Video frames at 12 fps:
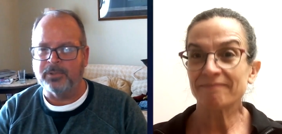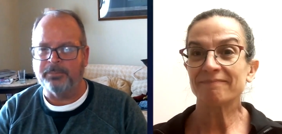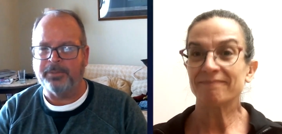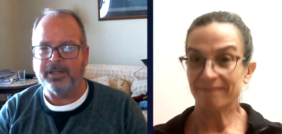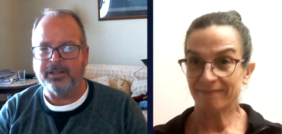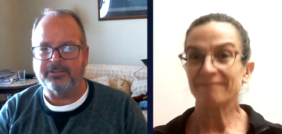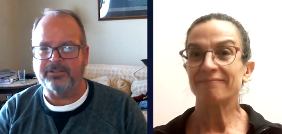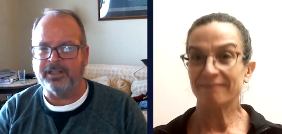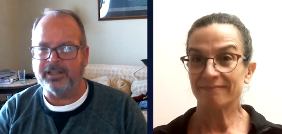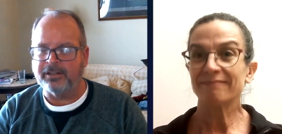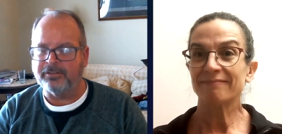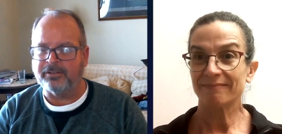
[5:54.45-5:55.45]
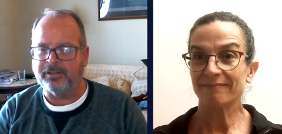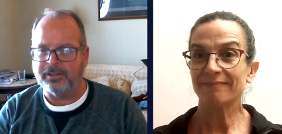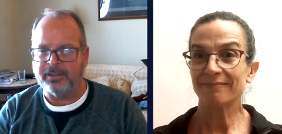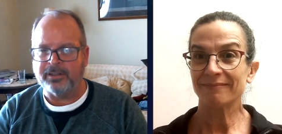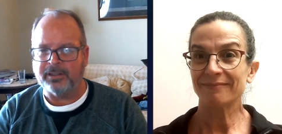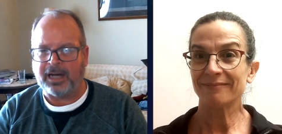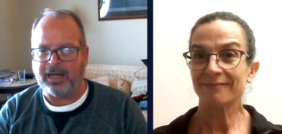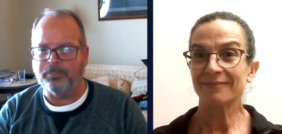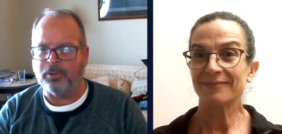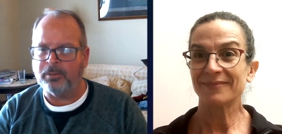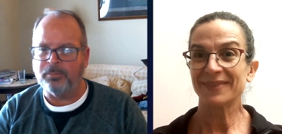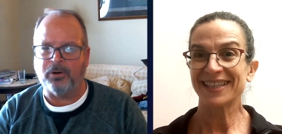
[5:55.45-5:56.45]
Speaker 1: the biggest thing is the
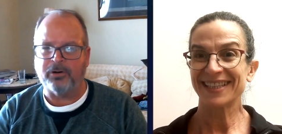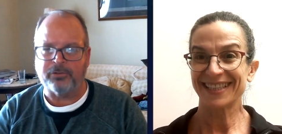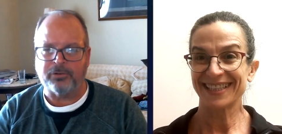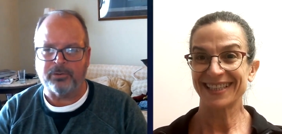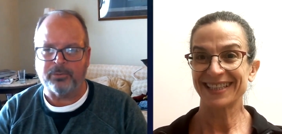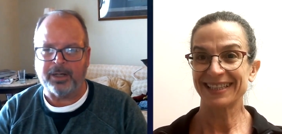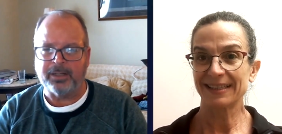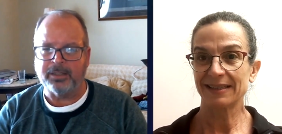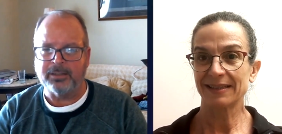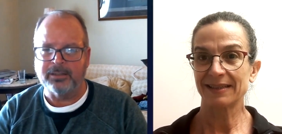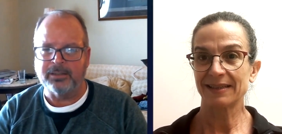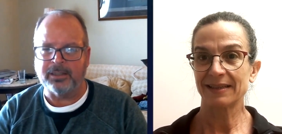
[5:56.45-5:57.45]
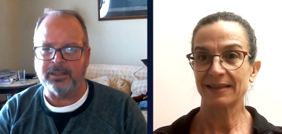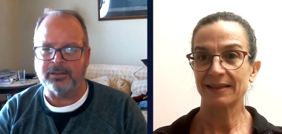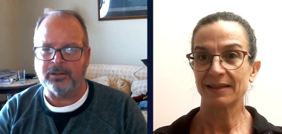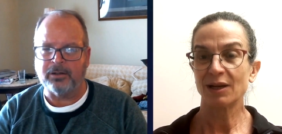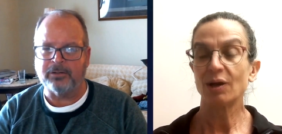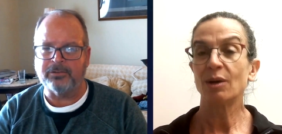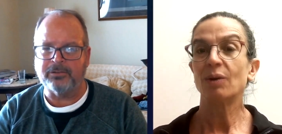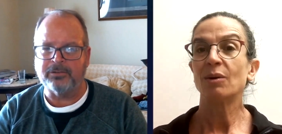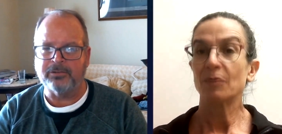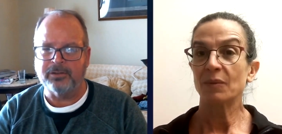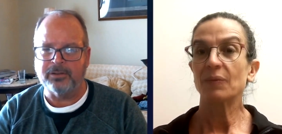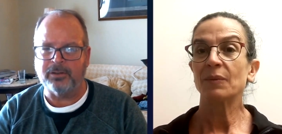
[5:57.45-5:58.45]
high blood pressure, right? that it
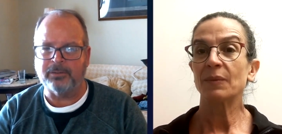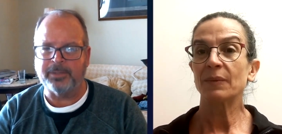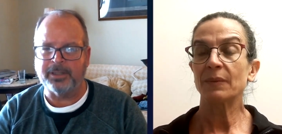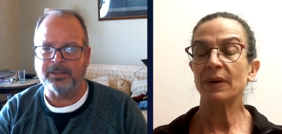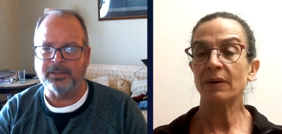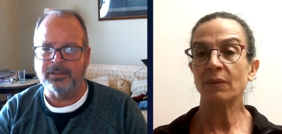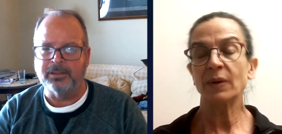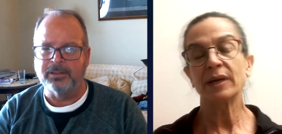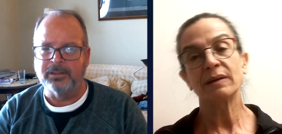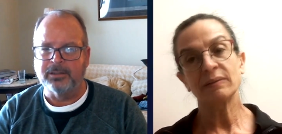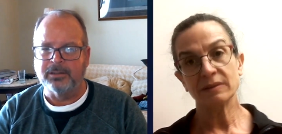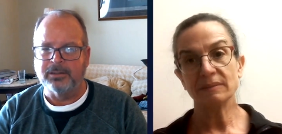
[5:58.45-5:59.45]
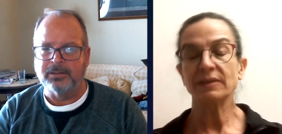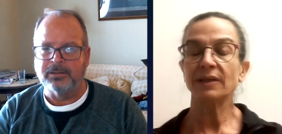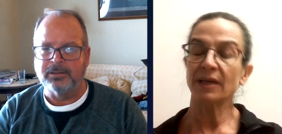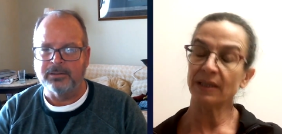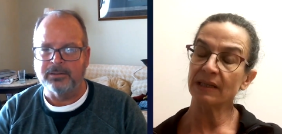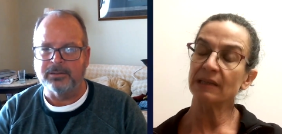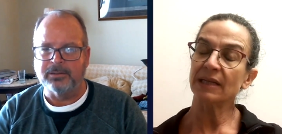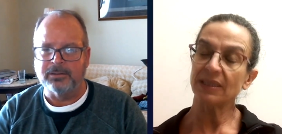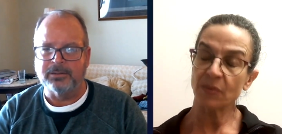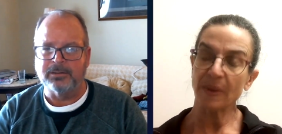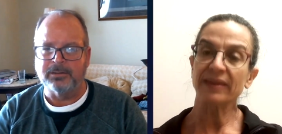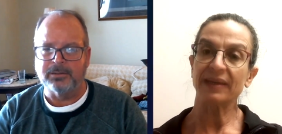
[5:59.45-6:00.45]
causes? You know what I mean?
Speaker 2: Well,
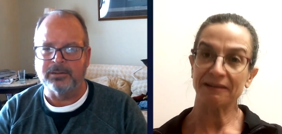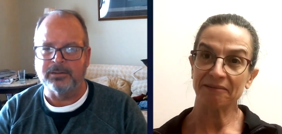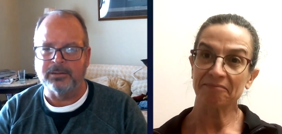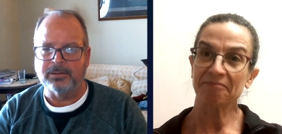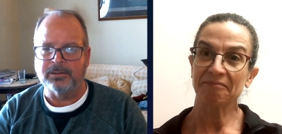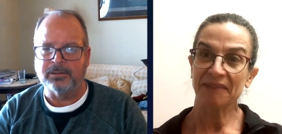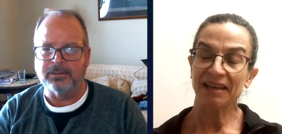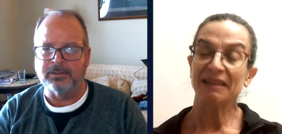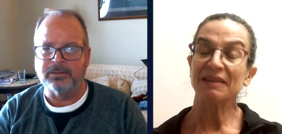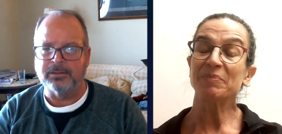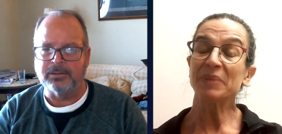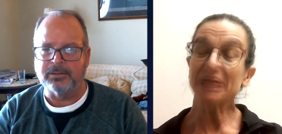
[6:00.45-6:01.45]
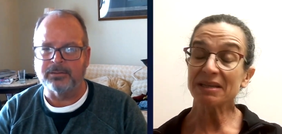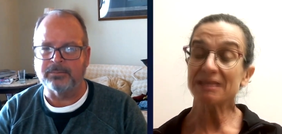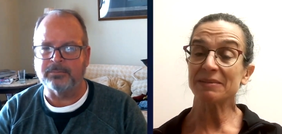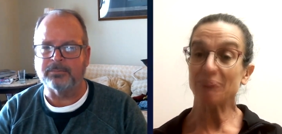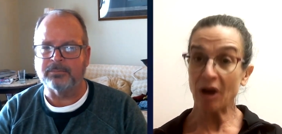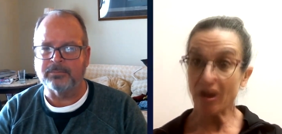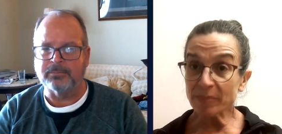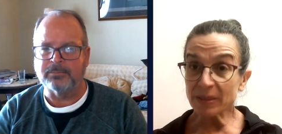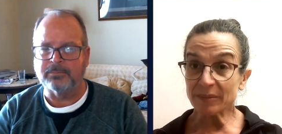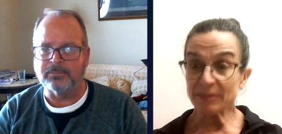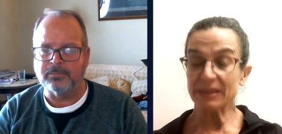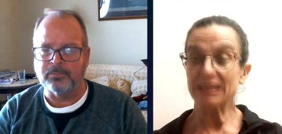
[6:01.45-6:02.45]
that's one thing. The mm.
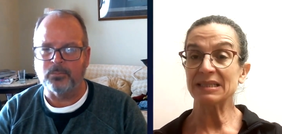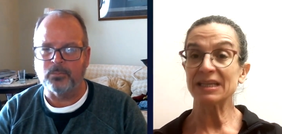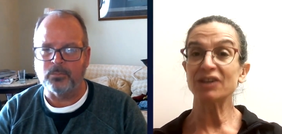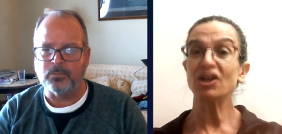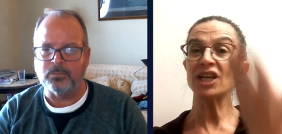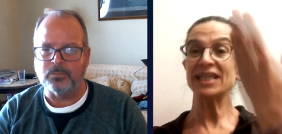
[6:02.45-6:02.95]
biggest mm. problem